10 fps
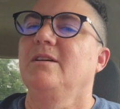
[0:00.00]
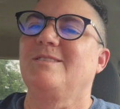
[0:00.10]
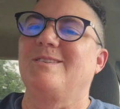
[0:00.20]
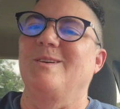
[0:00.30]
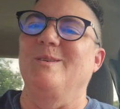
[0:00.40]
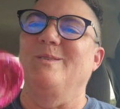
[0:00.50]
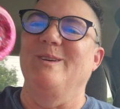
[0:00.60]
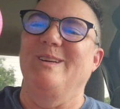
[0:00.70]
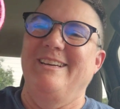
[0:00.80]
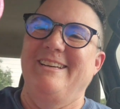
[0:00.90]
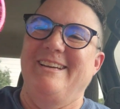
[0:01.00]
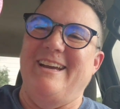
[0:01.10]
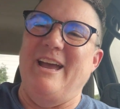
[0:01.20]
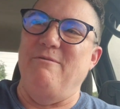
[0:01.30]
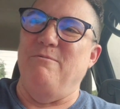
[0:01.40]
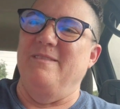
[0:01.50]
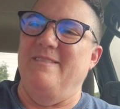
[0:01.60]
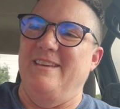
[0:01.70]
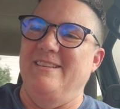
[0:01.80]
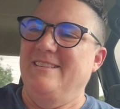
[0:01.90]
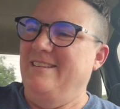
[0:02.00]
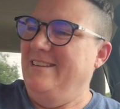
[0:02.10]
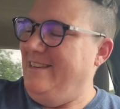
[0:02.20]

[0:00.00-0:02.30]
So I have one of these.